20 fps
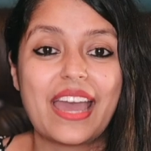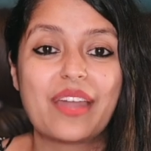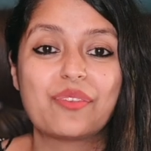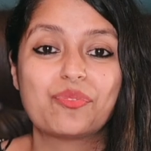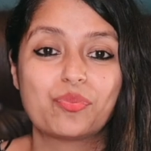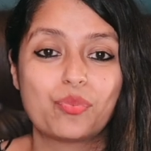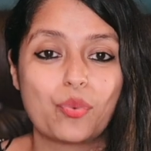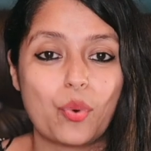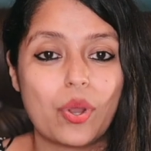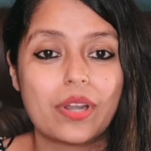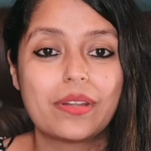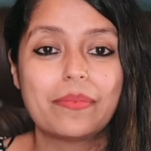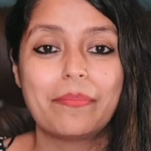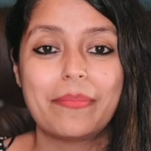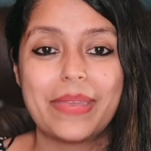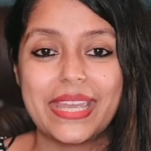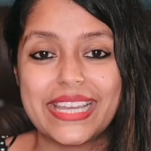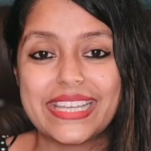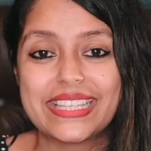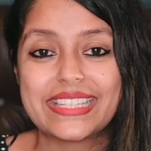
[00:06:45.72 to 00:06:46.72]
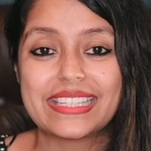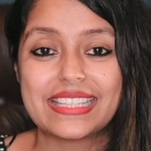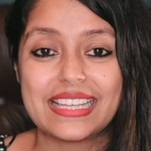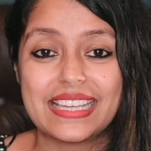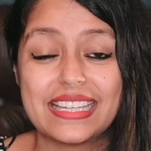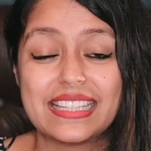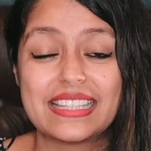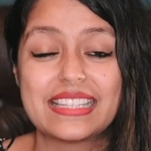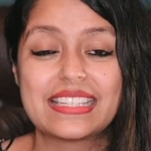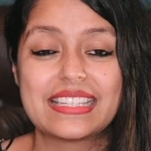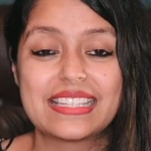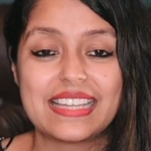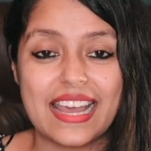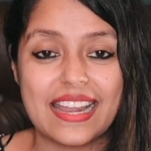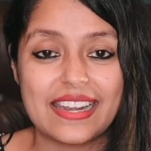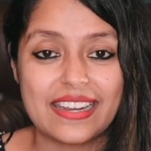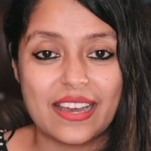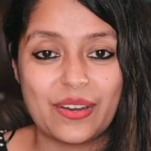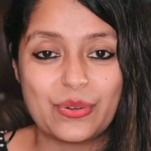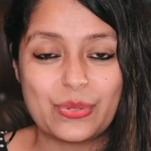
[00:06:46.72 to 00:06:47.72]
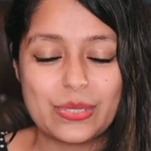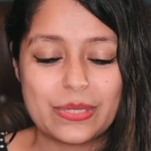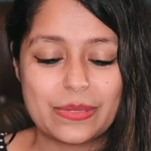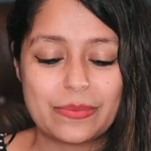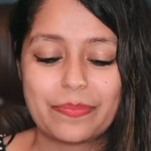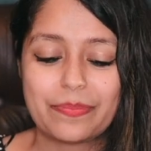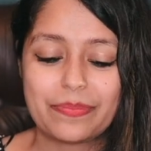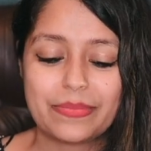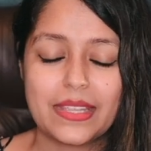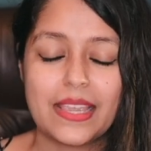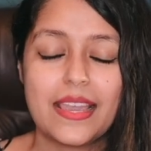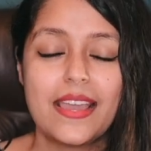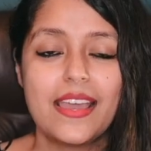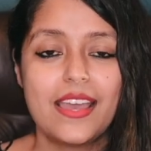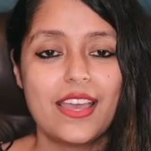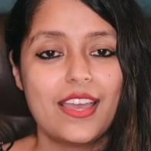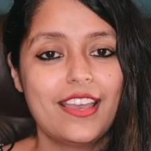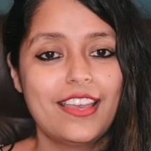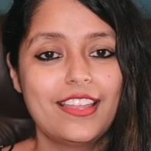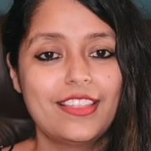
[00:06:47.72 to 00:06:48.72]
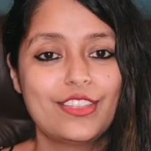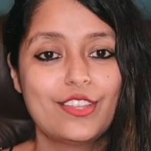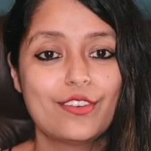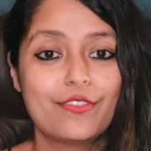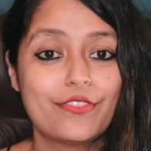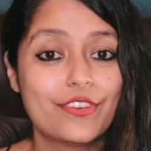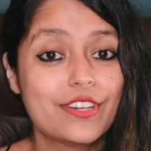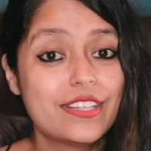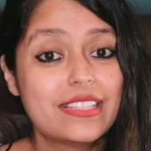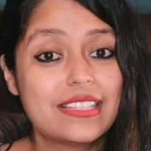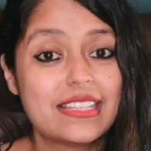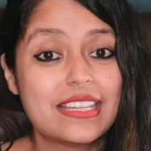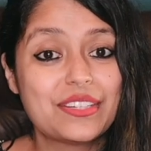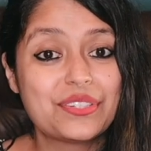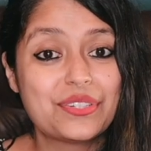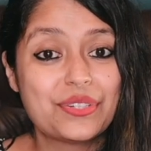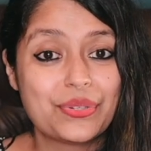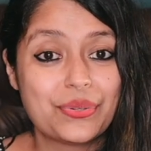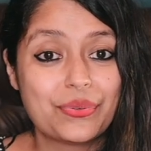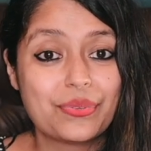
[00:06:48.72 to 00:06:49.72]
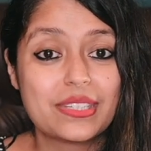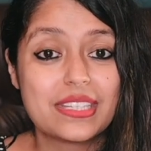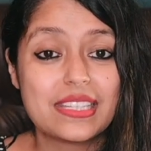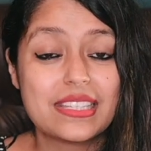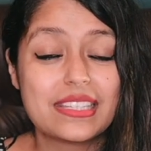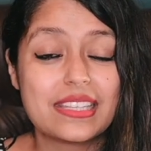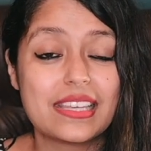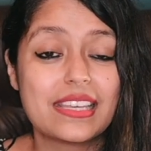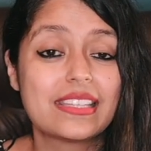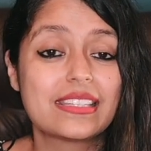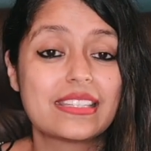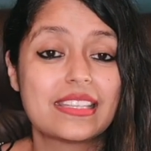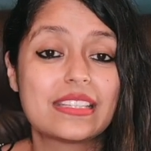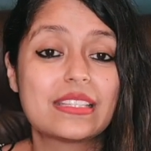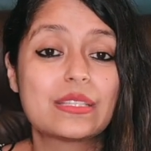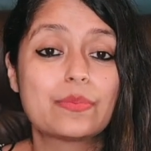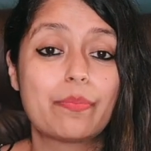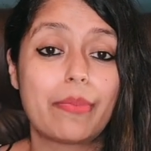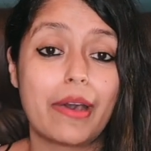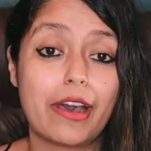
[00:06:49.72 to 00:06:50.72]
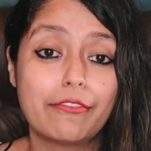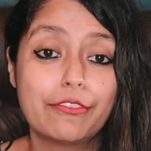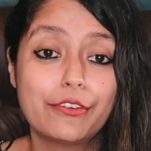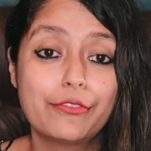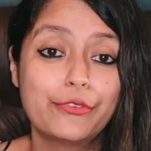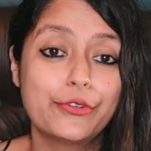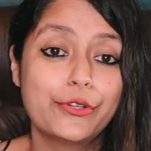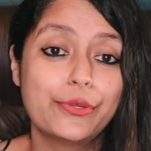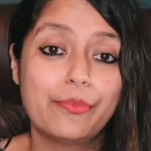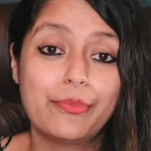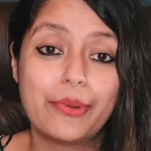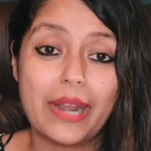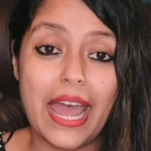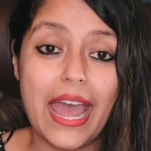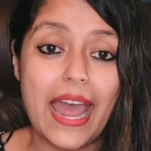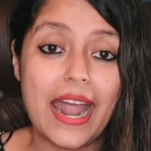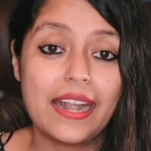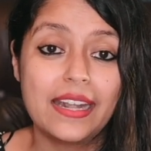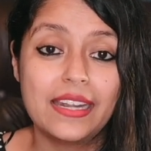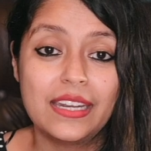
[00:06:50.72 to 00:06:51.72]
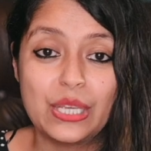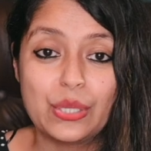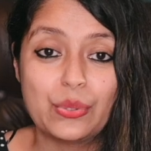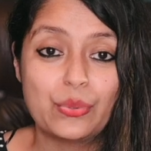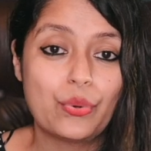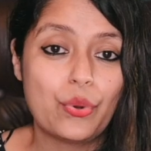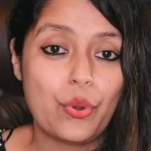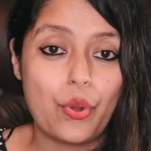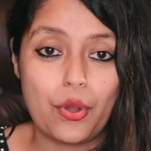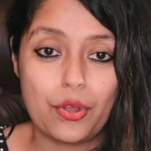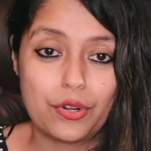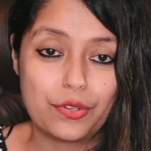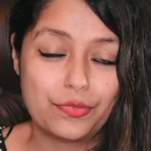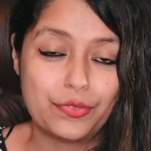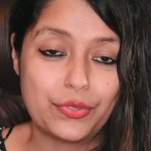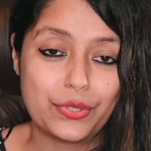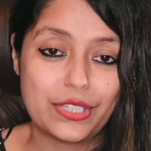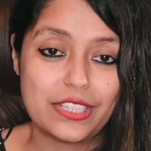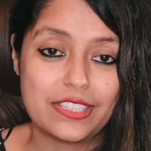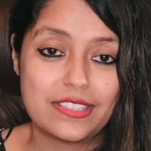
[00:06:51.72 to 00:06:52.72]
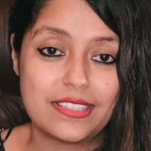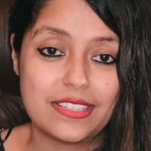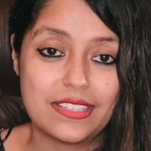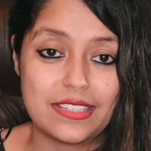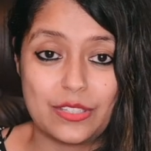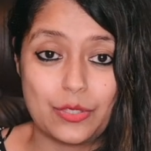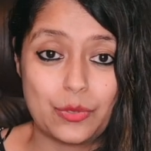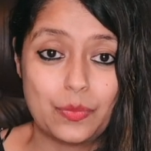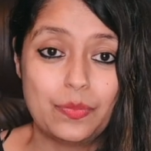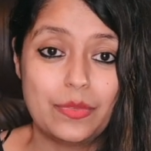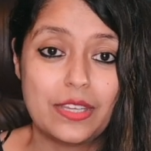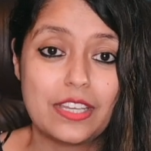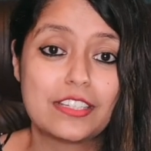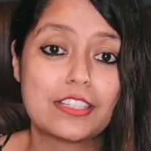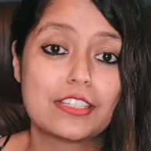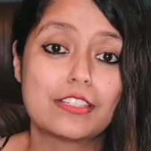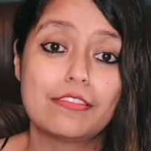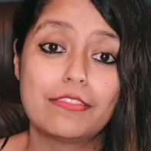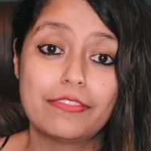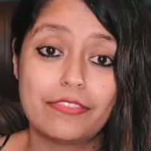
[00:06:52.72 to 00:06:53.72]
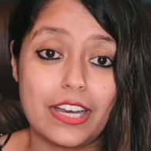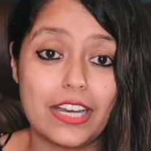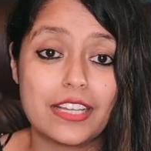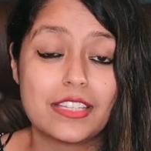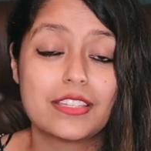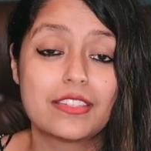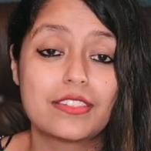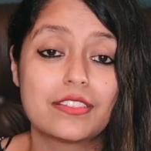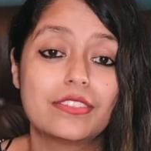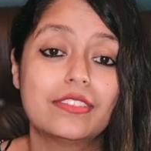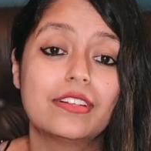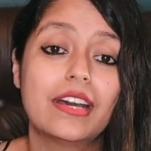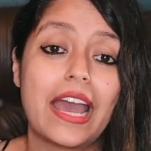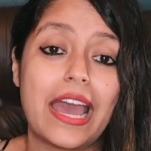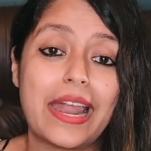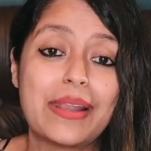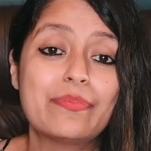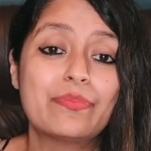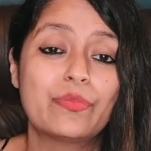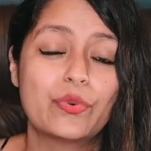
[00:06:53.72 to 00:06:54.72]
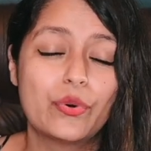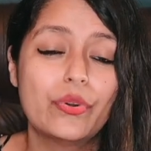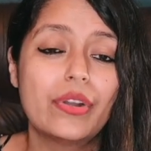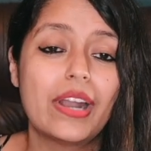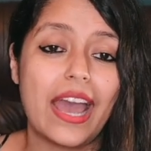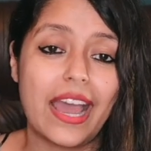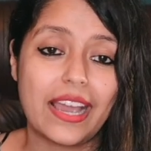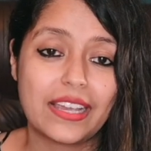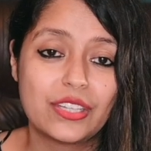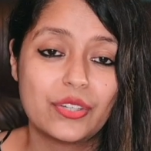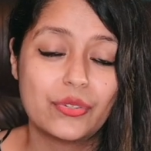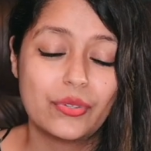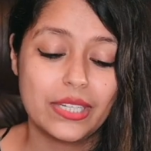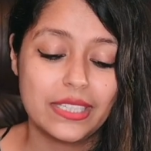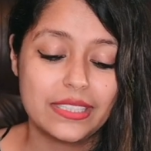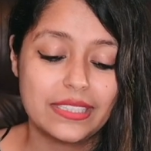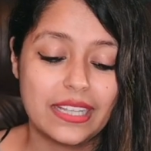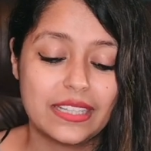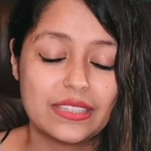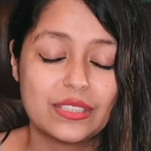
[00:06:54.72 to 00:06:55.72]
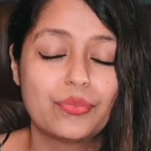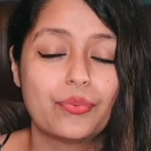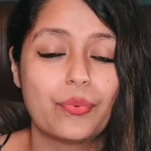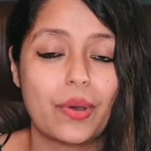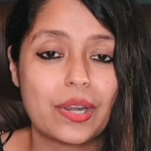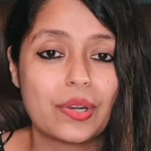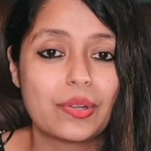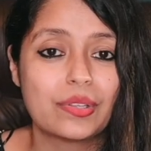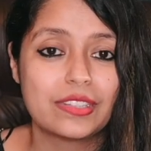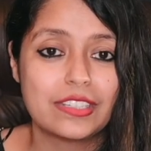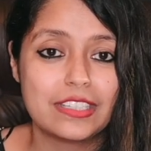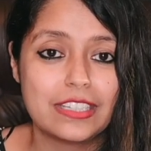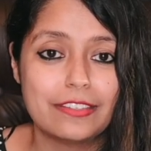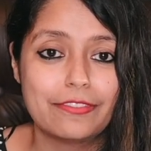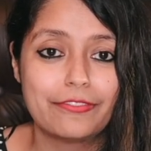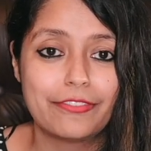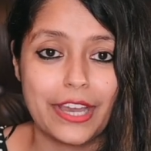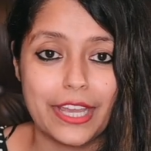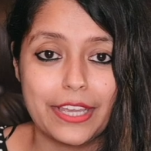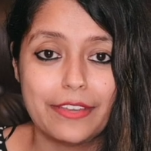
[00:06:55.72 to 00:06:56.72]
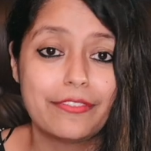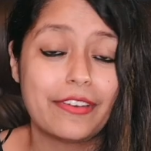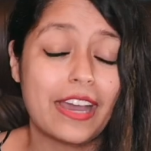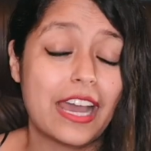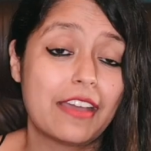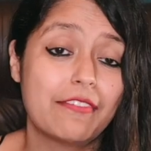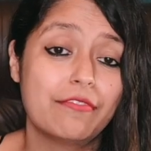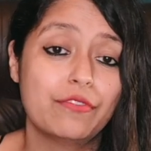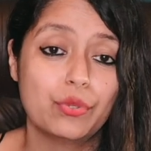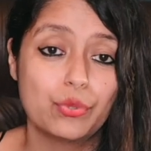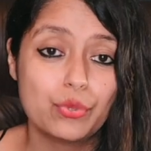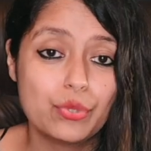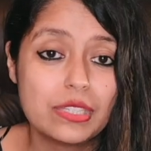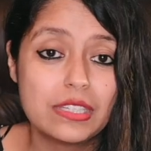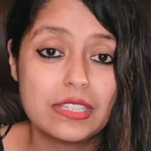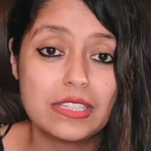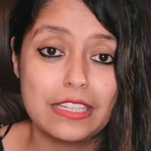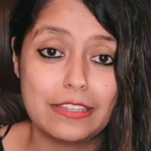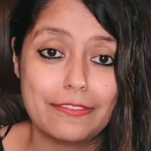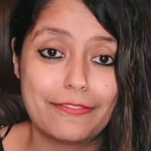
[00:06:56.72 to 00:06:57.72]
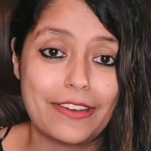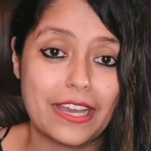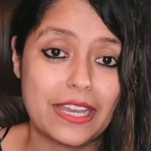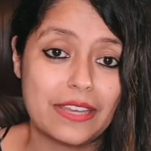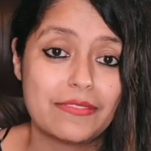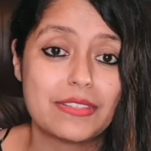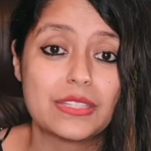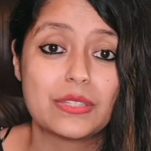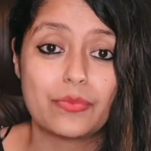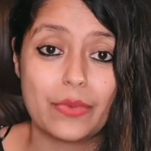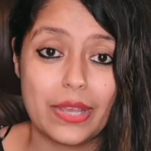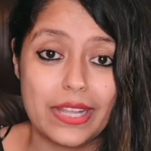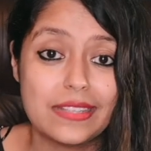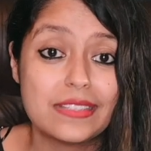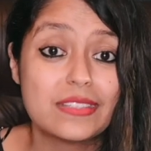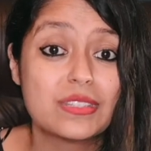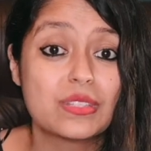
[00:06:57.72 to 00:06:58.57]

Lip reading: and what makes it stand out. The first thing to notice is its powerful brand new autofocus system. It is faster and more accurate than the one on the D5. I've used the D5 as well,